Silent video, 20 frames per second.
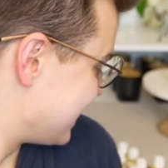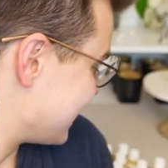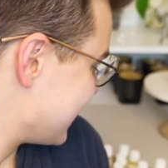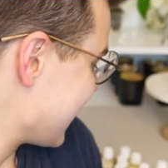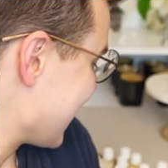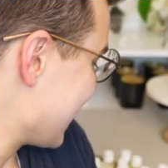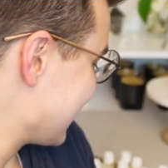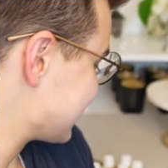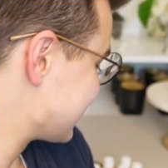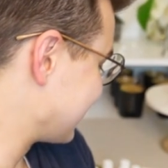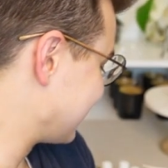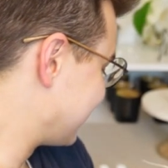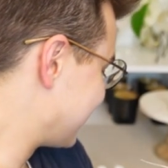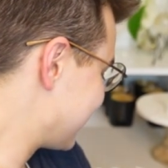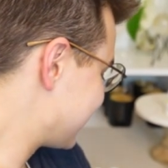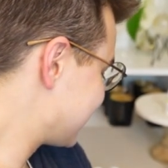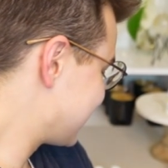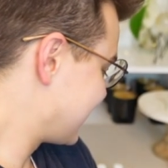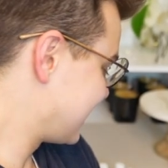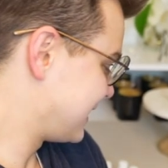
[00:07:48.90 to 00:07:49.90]
yeah, so
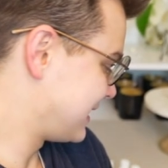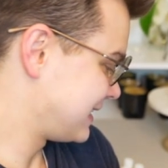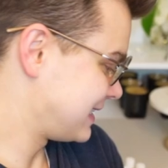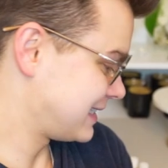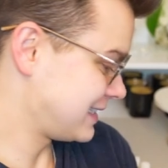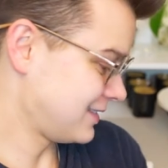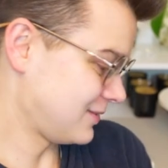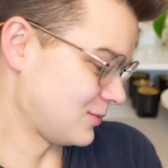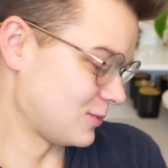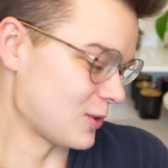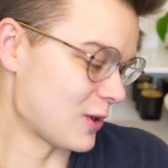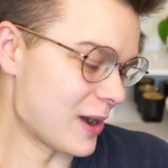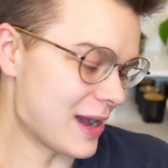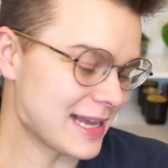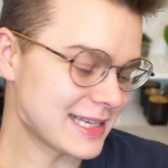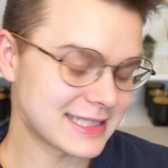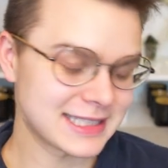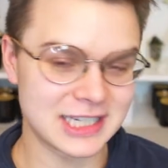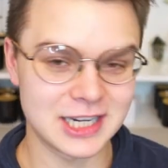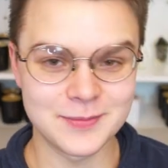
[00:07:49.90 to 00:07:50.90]
this is raw
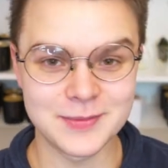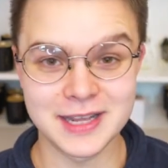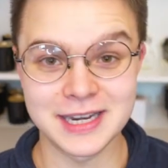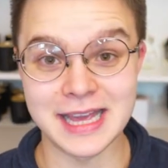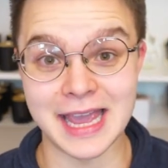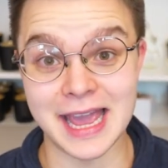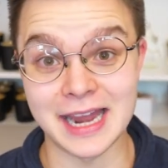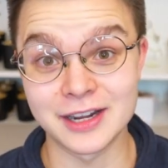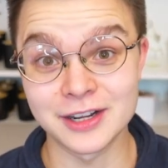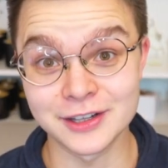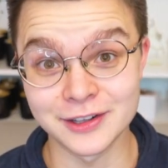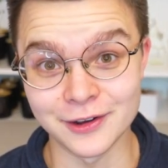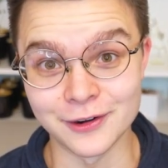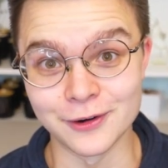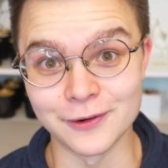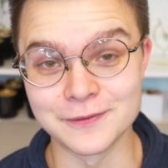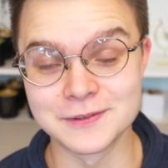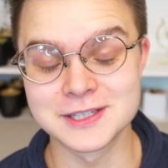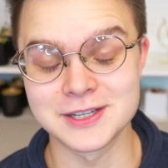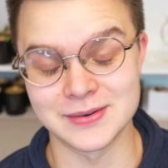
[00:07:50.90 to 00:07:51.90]
cinnamon and
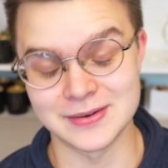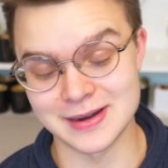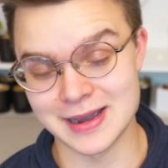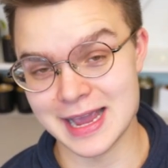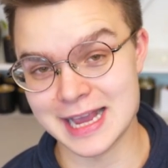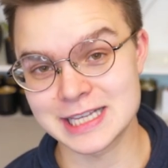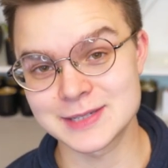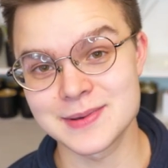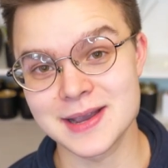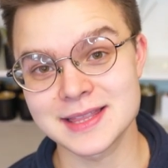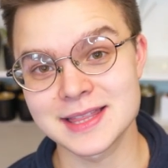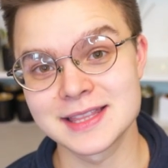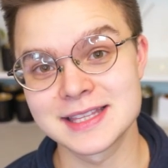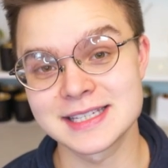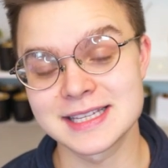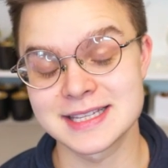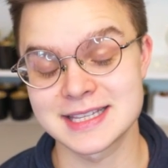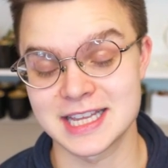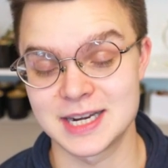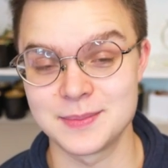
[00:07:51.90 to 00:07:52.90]
clove, so I expect that this
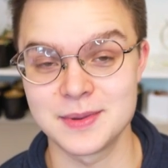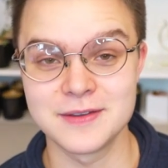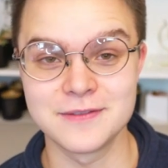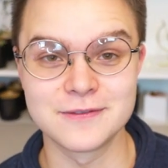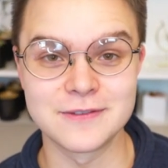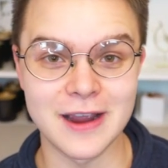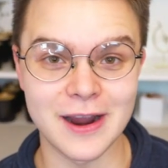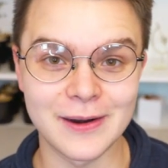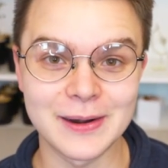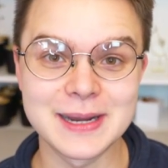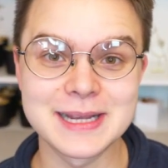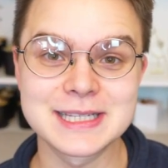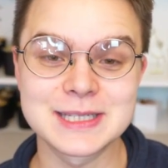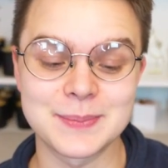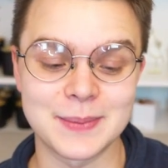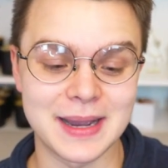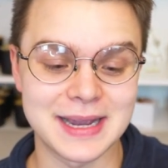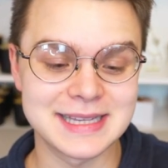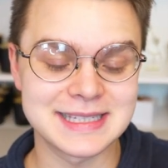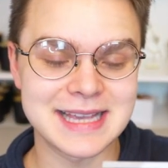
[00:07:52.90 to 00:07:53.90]
is gonna be very
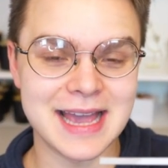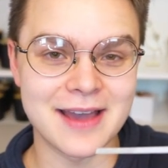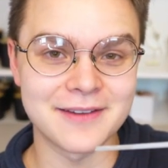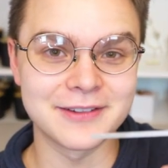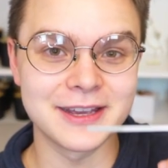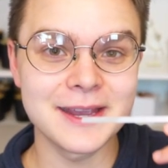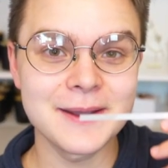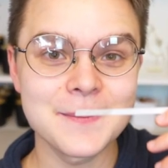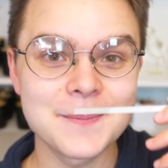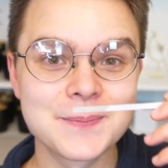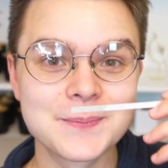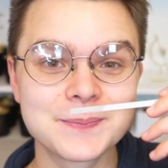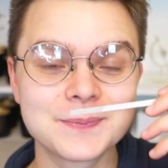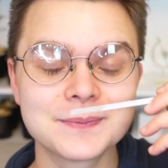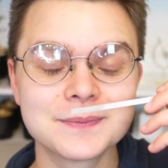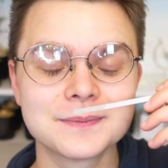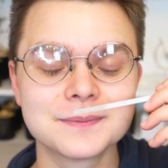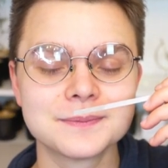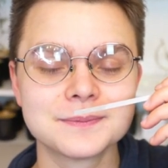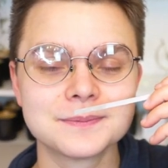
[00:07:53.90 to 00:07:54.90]
spice heavy.
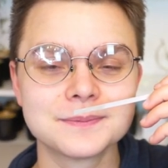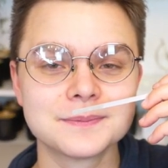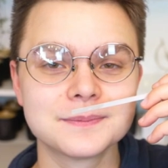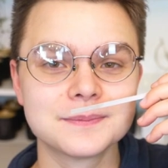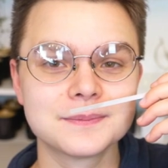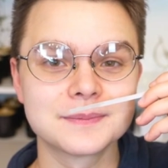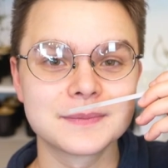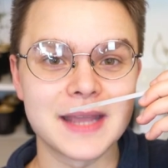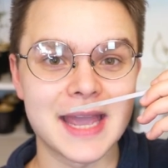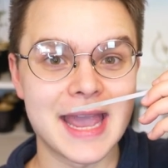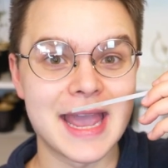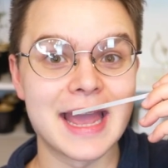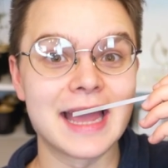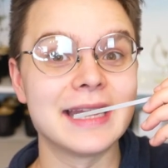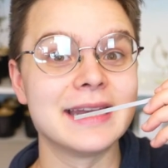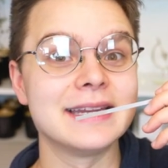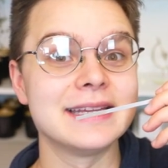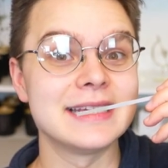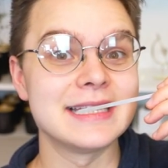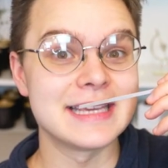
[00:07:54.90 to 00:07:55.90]

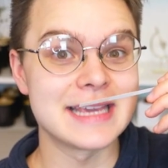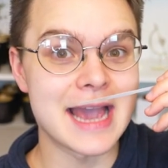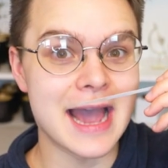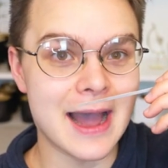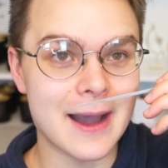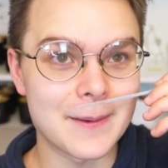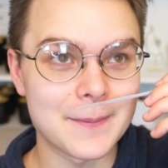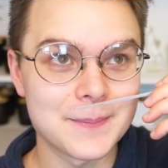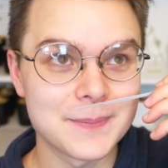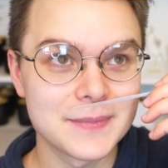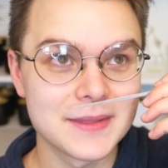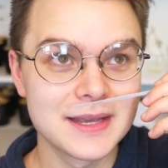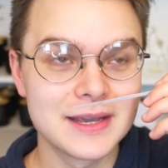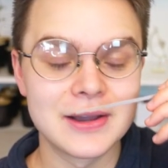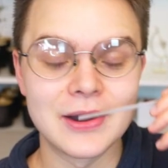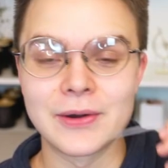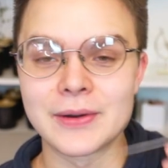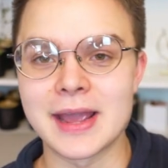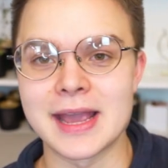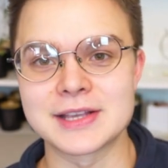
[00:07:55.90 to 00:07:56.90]
And yeah.
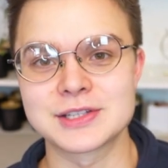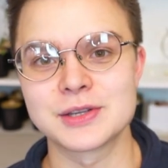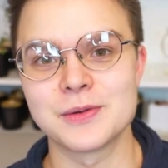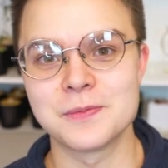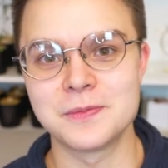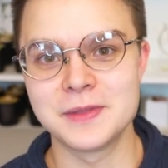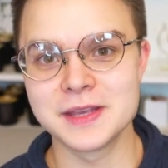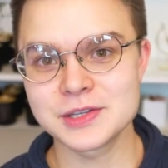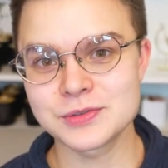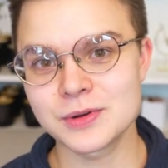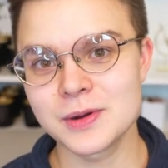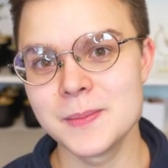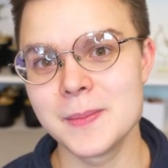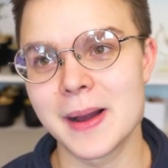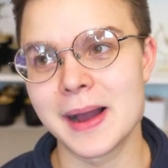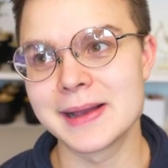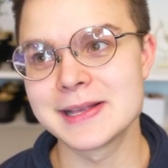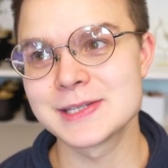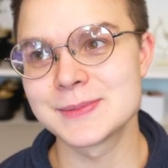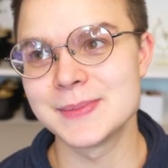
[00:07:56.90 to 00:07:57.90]
Okay, so this
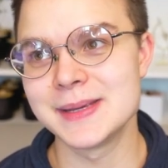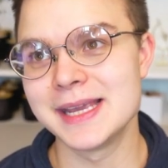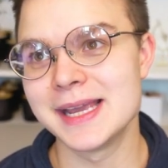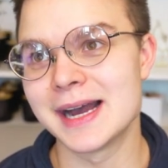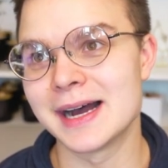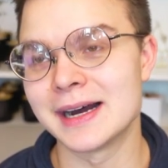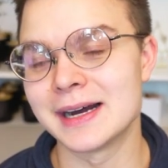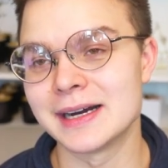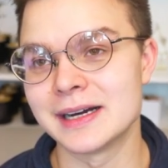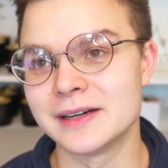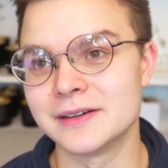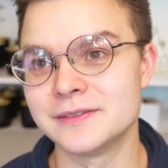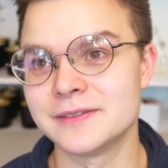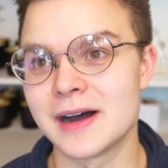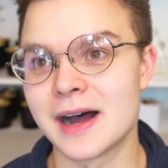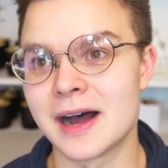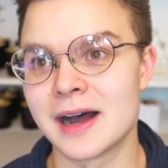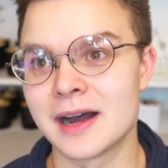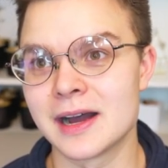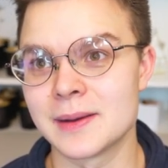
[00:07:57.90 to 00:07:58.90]
reminds me of
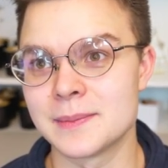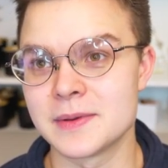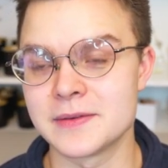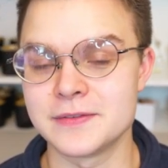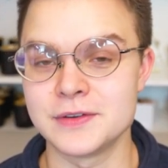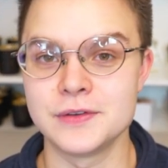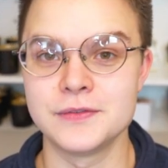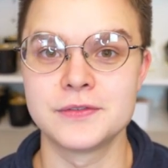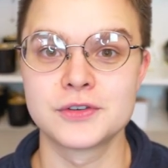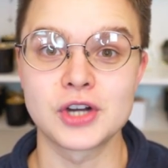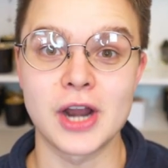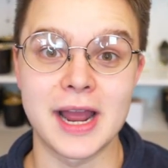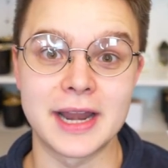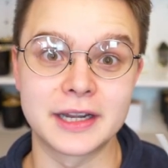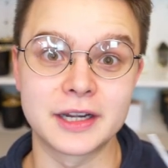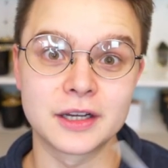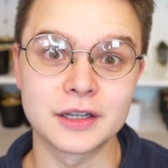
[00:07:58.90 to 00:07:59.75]
um, if you've tried